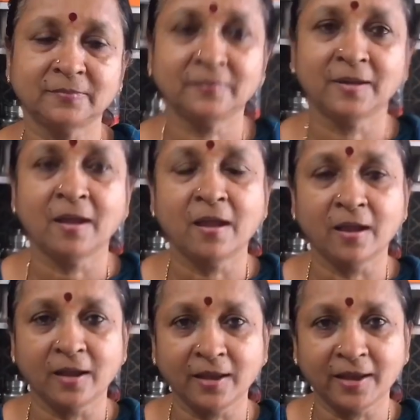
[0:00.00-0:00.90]

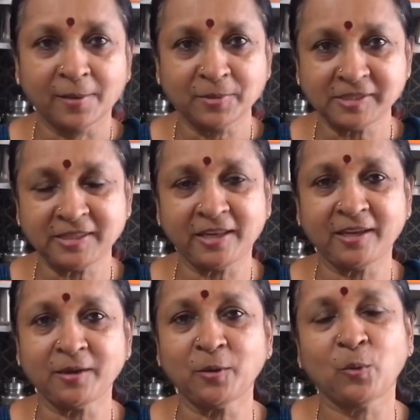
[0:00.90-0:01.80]

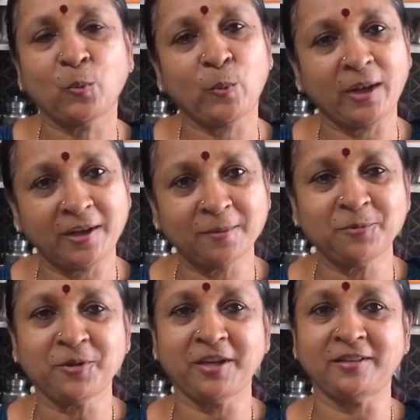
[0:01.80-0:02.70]
Namaste, welcome
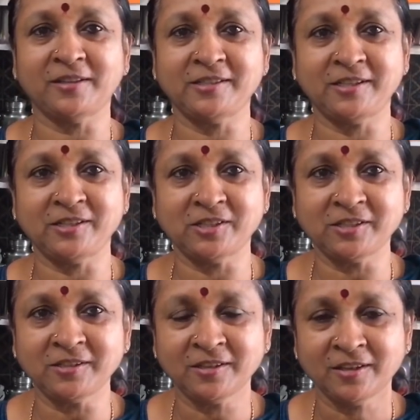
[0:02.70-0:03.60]
to Geeta's
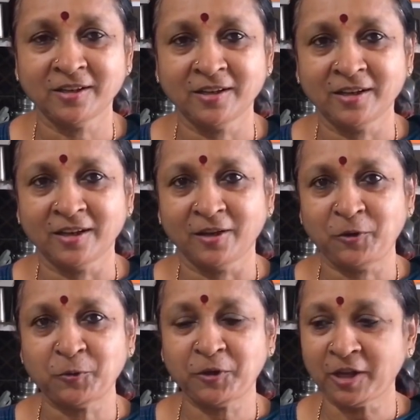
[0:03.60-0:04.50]
Kitchen.
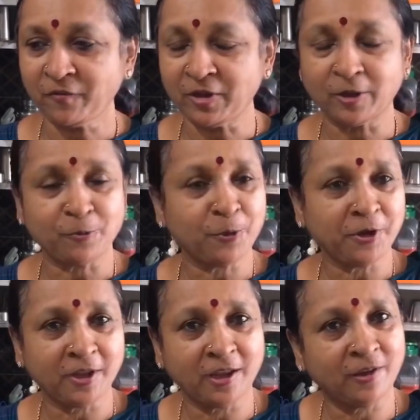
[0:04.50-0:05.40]
Today we are going
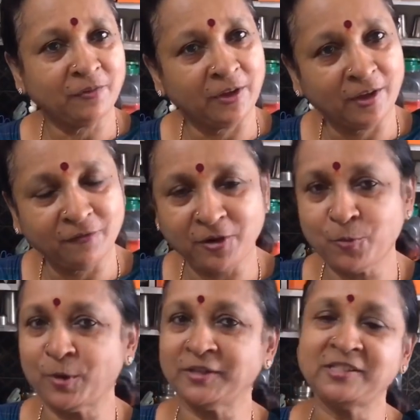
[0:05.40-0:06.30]
to have
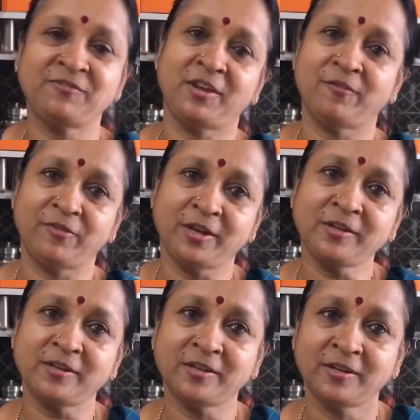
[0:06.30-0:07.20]
everyone's
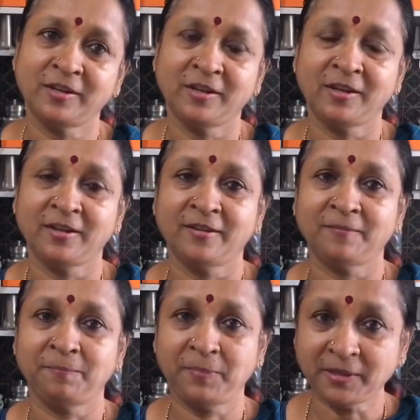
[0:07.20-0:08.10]
favorite
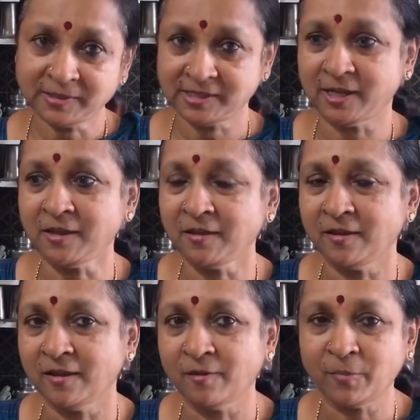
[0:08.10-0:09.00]
pizza,
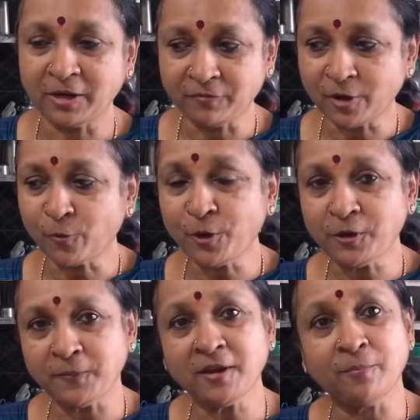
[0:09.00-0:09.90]
but we are
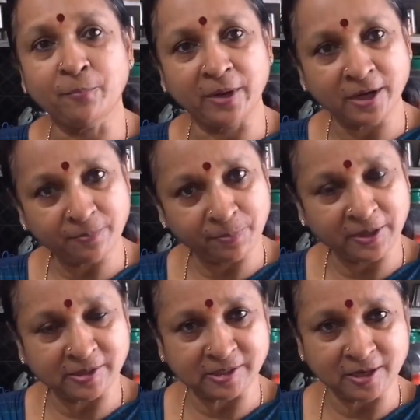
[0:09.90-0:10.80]
going to make bread
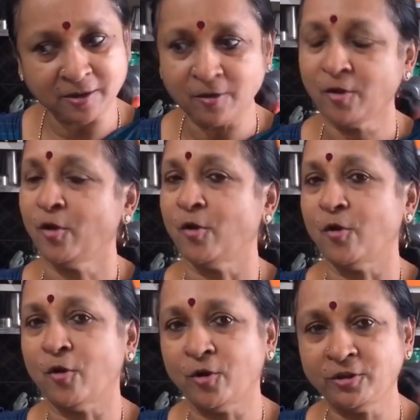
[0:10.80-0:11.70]
pizza
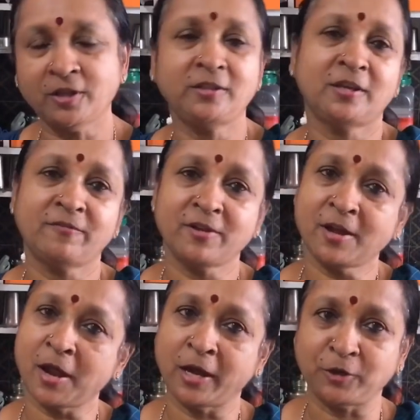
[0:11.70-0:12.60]
on the
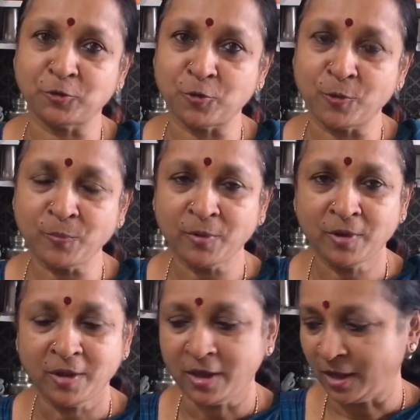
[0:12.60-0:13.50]
Tava at home,
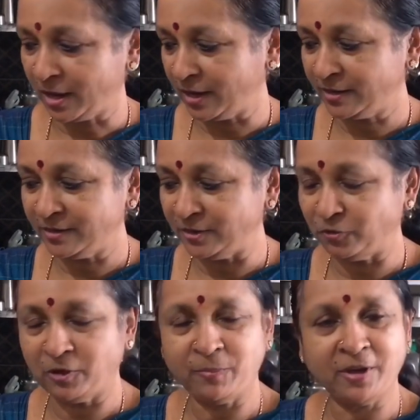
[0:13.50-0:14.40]
and
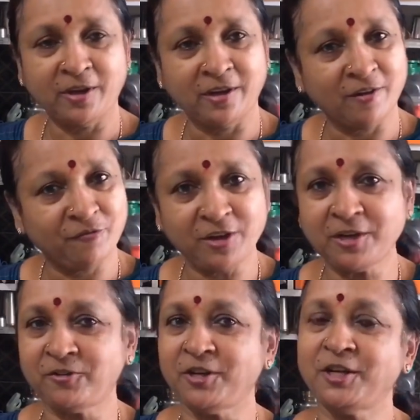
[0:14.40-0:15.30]
it will be a
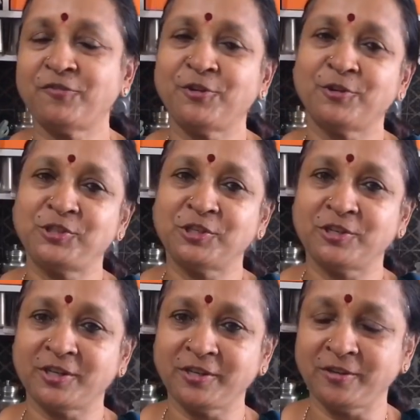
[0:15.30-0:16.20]
lovely treat for your
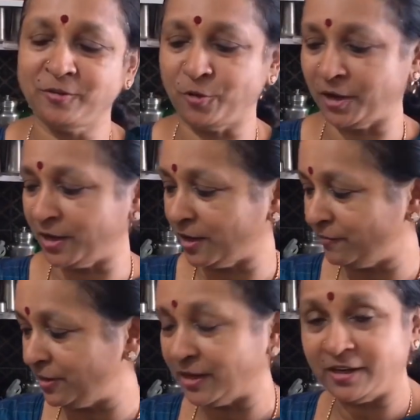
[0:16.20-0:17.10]
children. You can
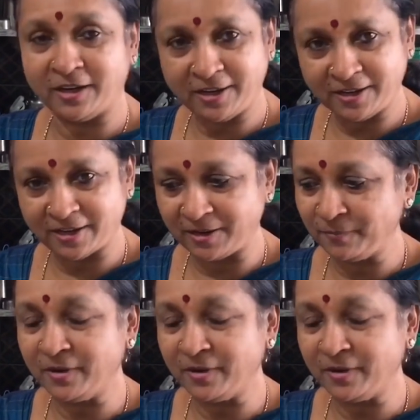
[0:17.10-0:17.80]
have it at any time.